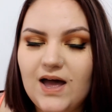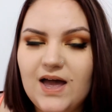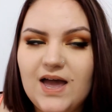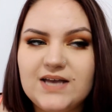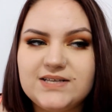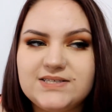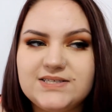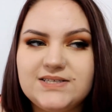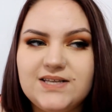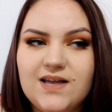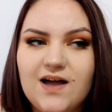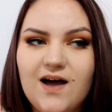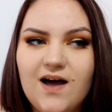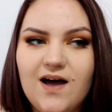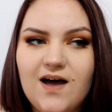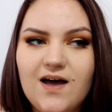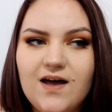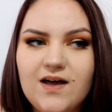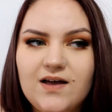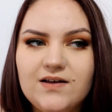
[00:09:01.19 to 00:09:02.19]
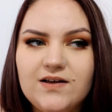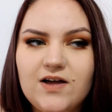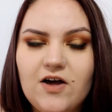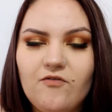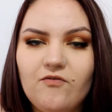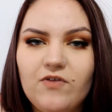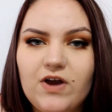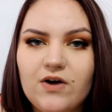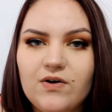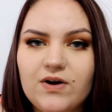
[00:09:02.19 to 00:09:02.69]
It's not a
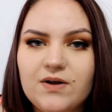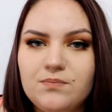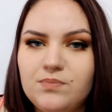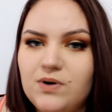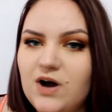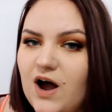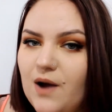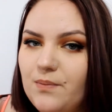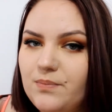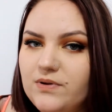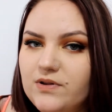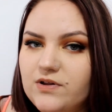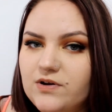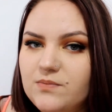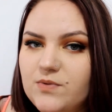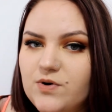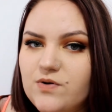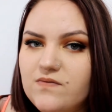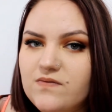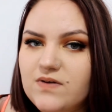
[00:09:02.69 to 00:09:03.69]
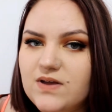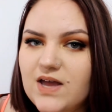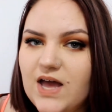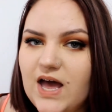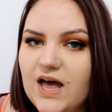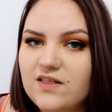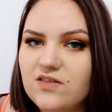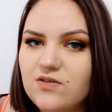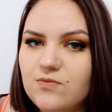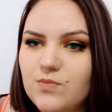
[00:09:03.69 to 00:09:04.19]
very popular movie
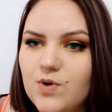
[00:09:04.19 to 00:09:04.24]
at the